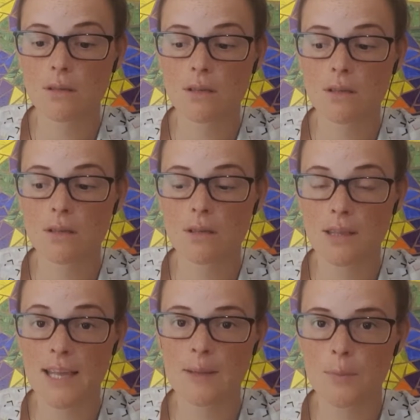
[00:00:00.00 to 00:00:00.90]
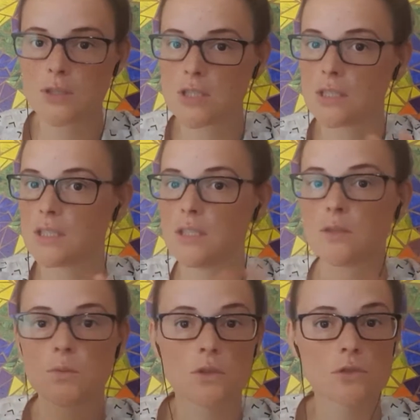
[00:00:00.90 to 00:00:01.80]
that, but she
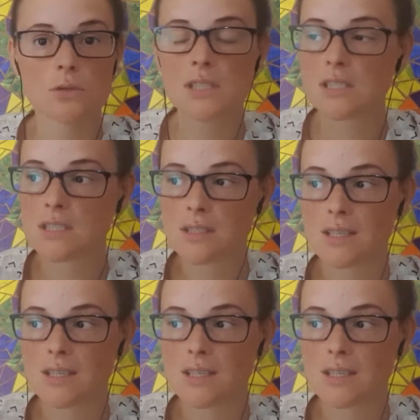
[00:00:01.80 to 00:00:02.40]
didn't want to listen.